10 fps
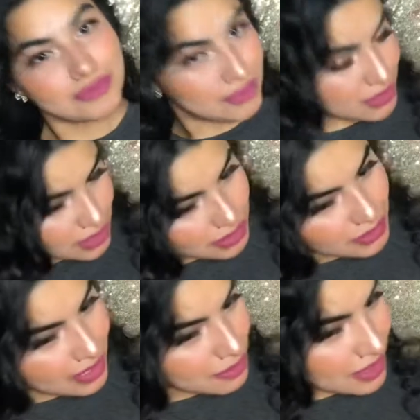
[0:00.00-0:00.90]
So
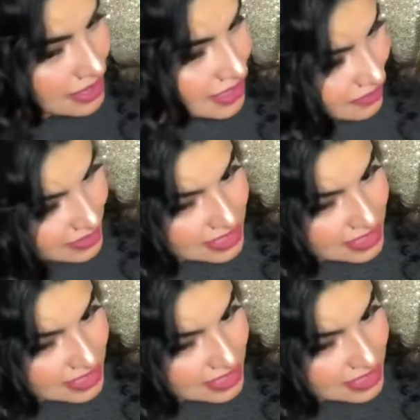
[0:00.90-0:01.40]
I really love it.